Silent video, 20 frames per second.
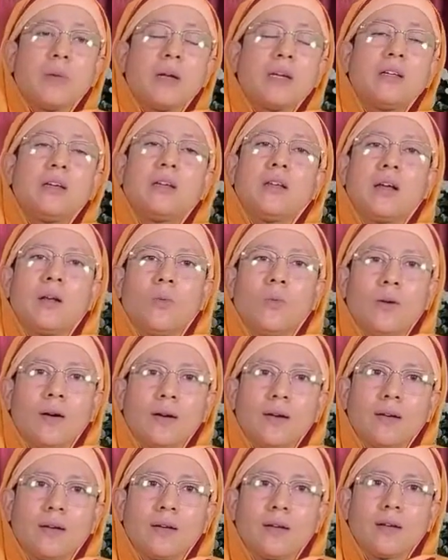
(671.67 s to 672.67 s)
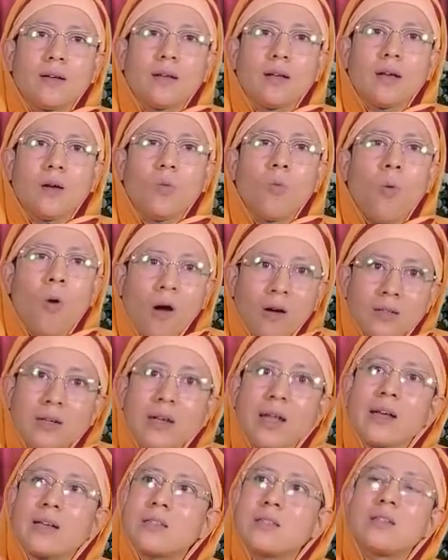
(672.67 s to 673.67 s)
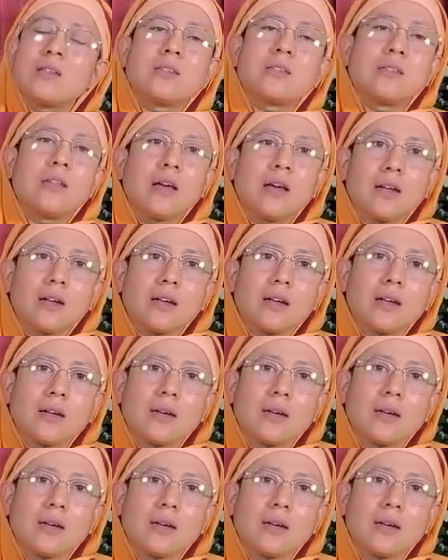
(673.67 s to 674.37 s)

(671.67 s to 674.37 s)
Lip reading: material world. What next is there?